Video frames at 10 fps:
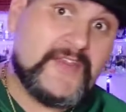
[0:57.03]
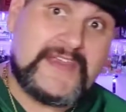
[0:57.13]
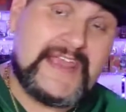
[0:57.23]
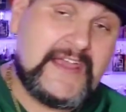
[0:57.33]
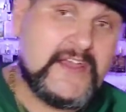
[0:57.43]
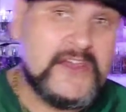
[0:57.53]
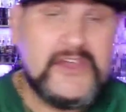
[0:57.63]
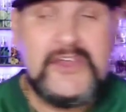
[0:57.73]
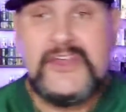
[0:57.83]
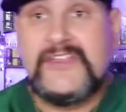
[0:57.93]
the get
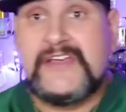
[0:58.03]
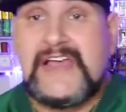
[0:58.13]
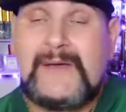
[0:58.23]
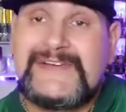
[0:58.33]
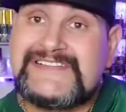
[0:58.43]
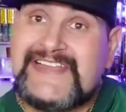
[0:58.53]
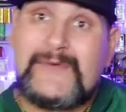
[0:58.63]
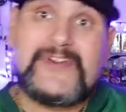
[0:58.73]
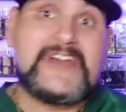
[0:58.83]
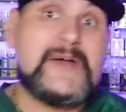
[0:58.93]
the companies. If they
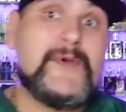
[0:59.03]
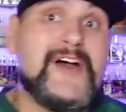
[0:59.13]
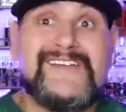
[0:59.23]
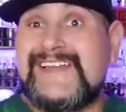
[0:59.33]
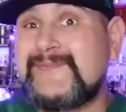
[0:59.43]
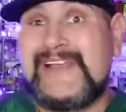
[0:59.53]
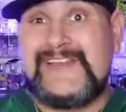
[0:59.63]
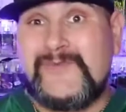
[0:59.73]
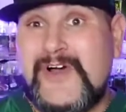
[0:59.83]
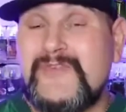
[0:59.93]
want to come on, they
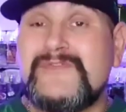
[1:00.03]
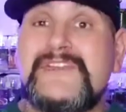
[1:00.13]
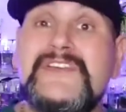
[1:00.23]
probably won't.